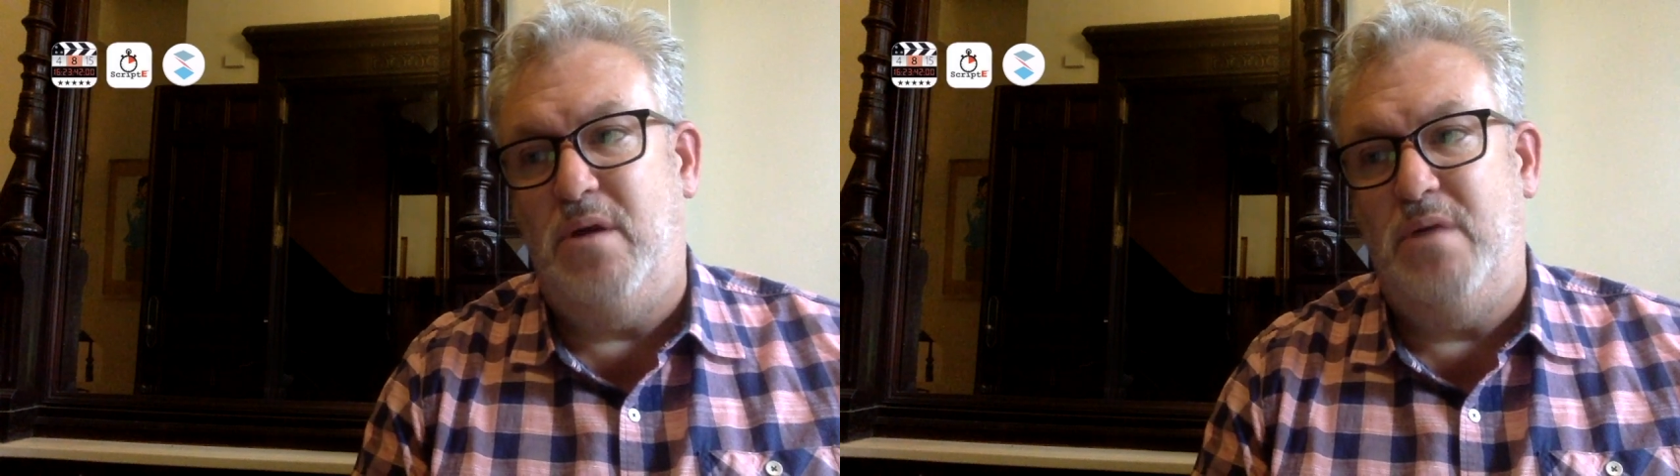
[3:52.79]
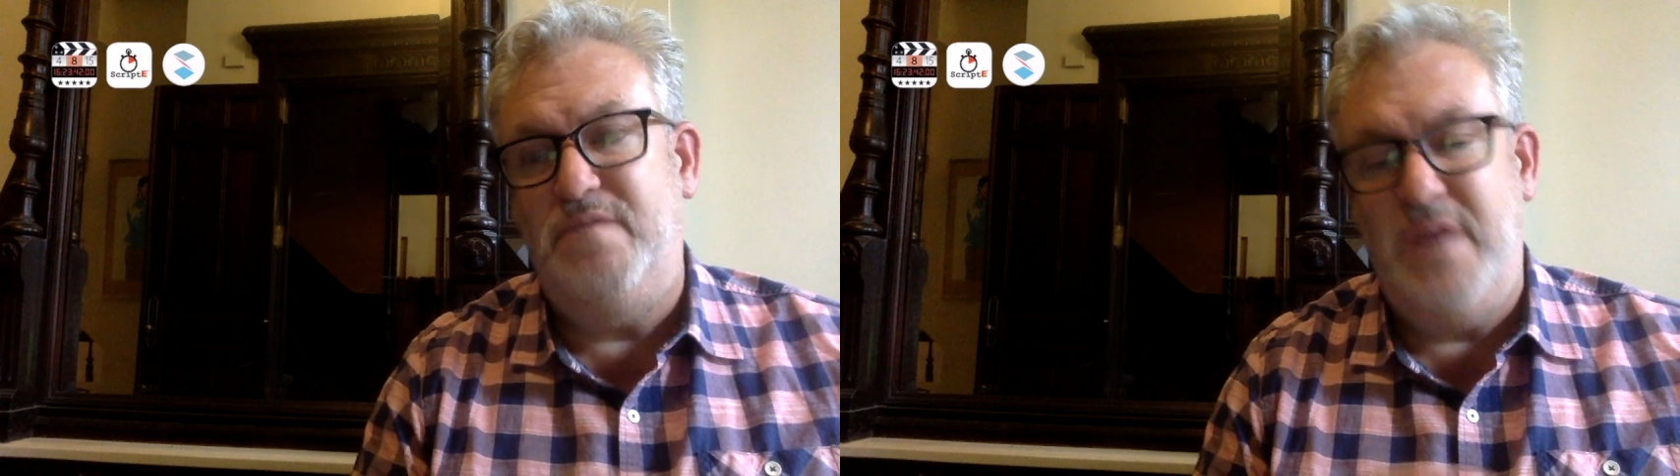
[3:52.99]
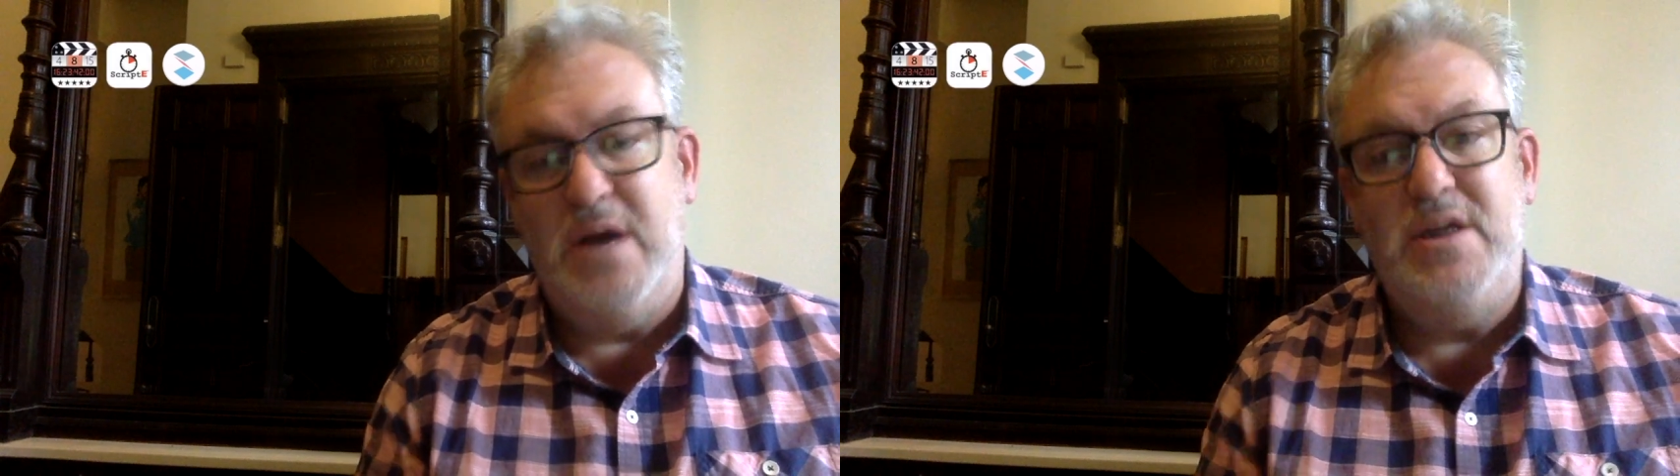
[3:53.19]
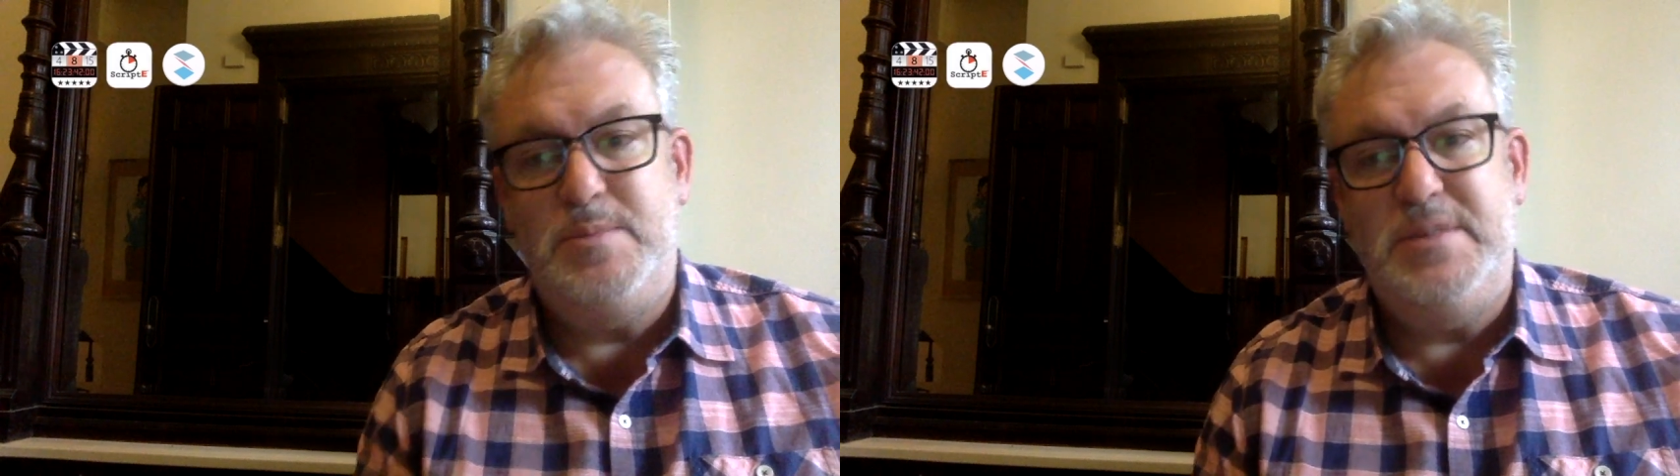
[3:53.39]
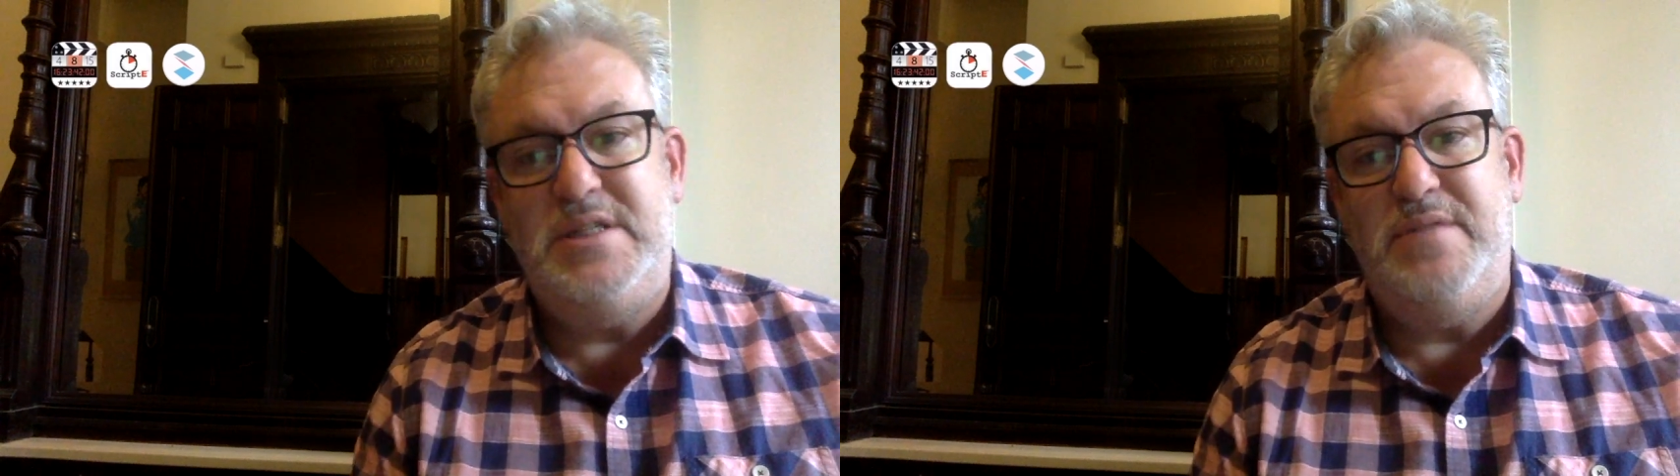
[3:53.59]
are very
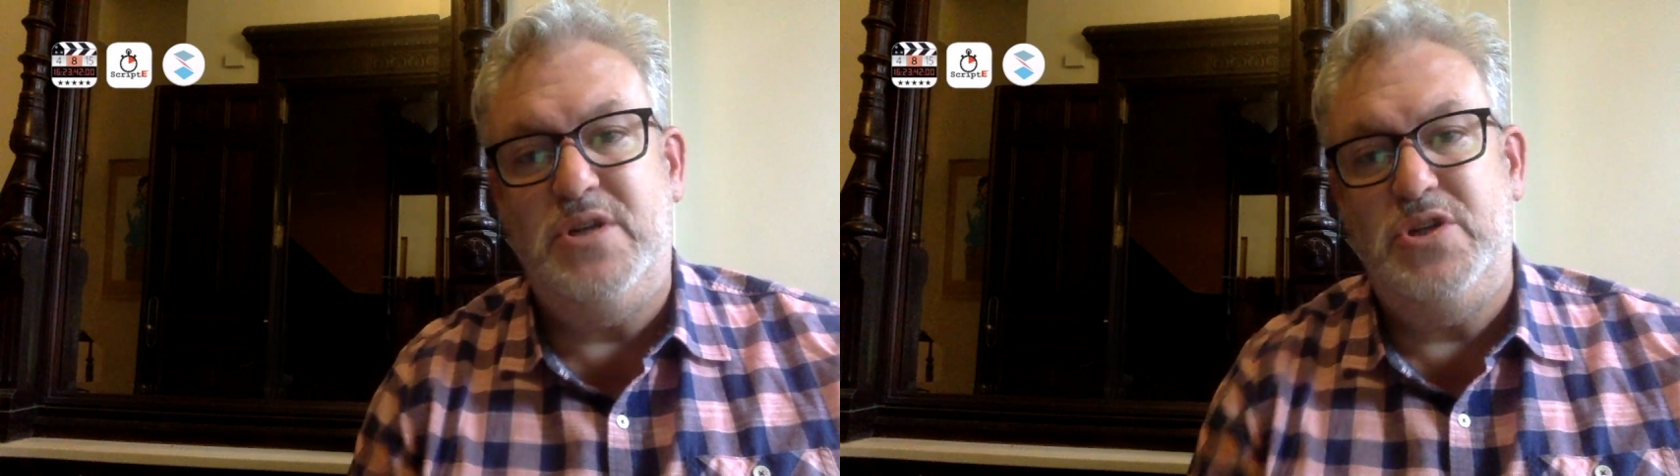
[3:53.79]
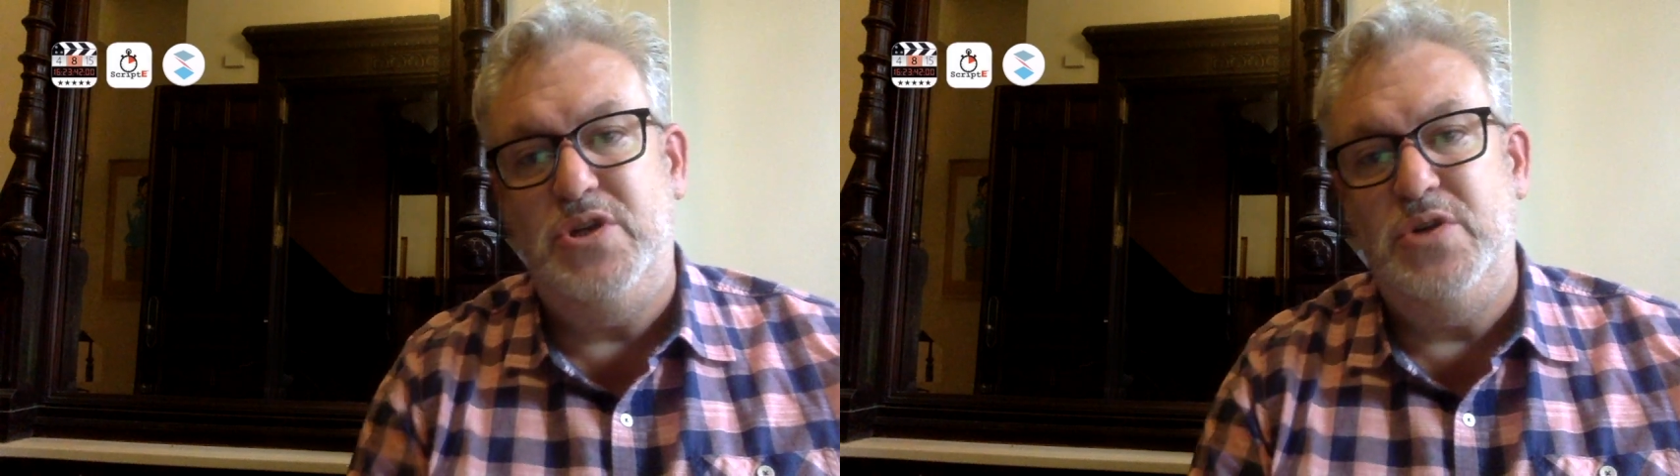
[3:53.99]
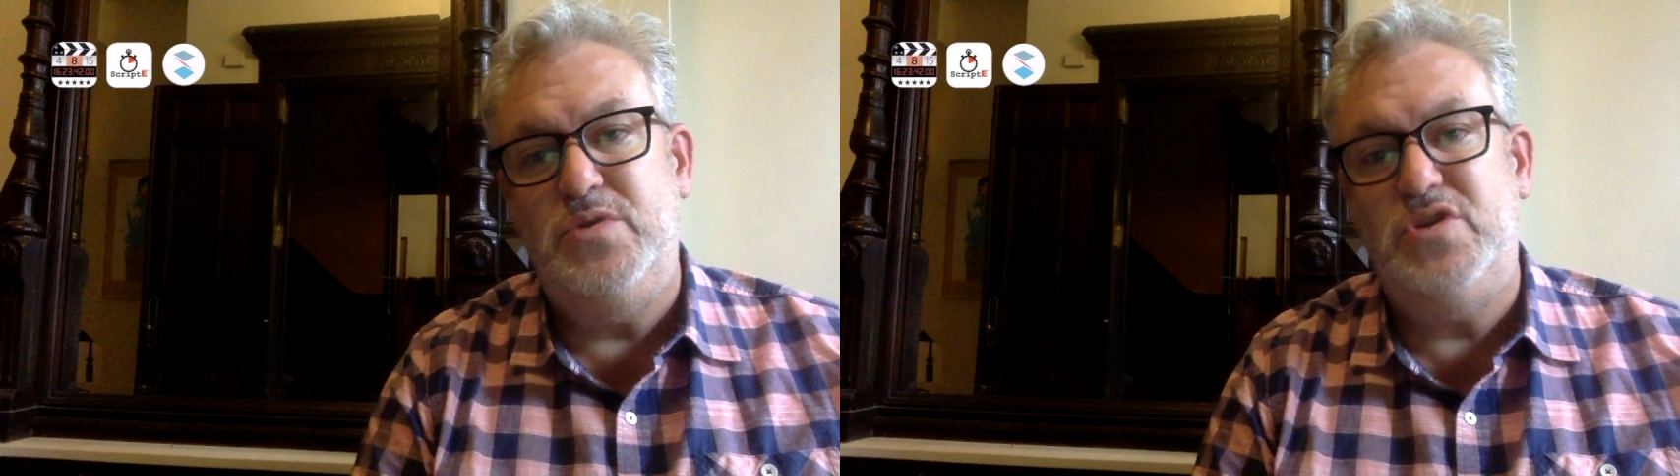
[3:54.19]
specific to